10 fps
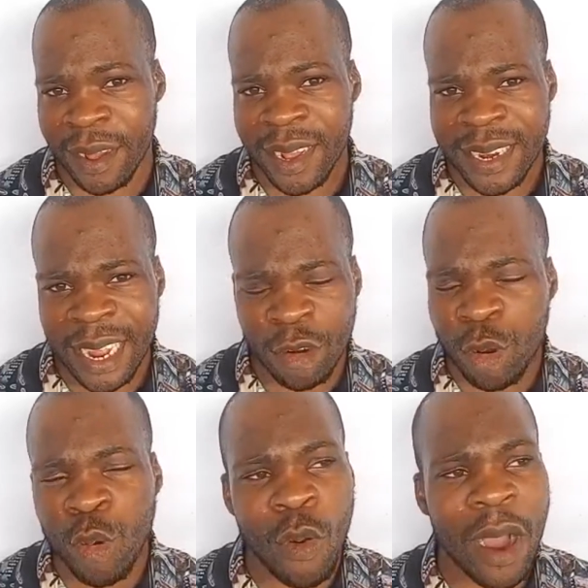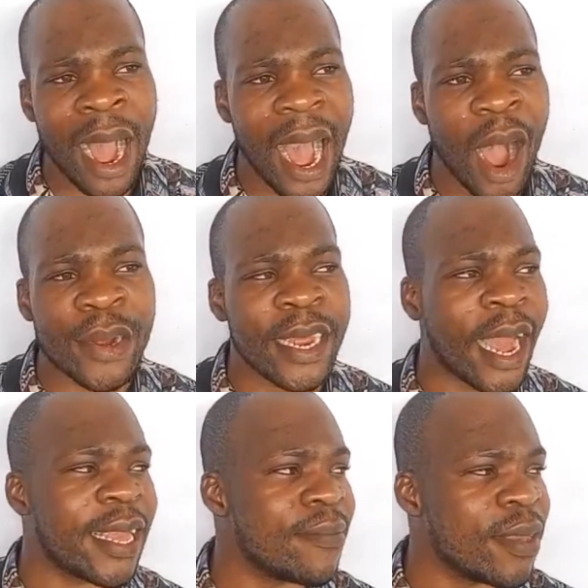They don't know how their
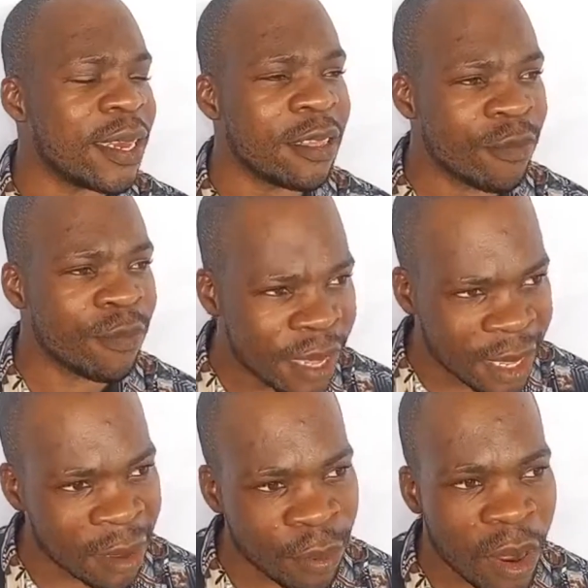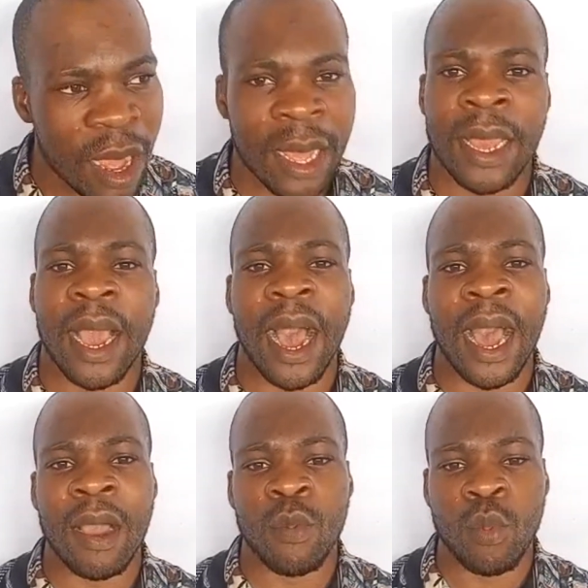email is being kept,
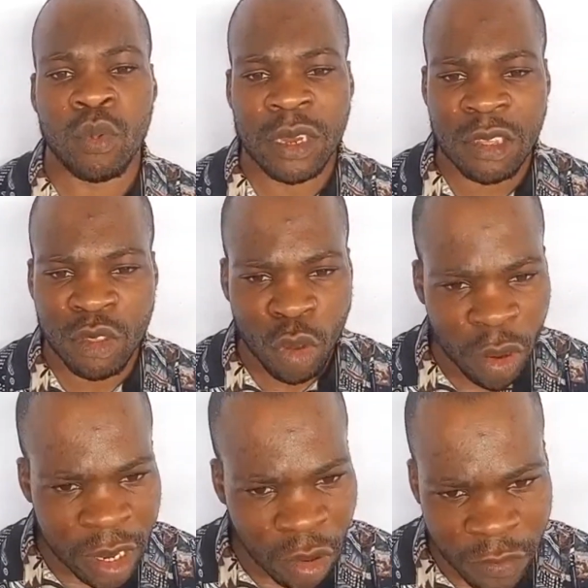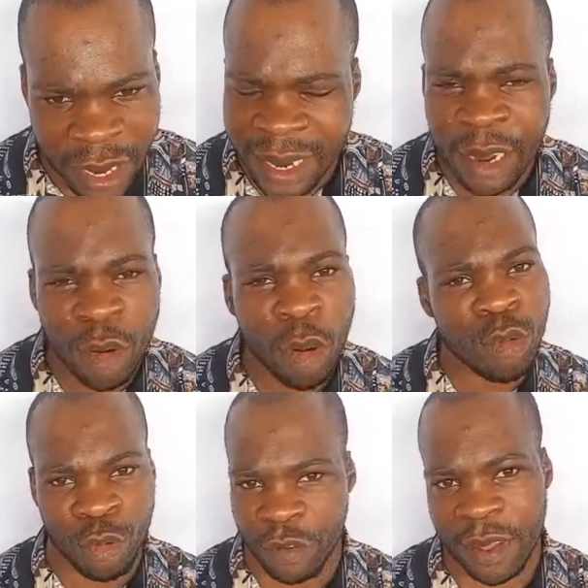the storage of they don't know.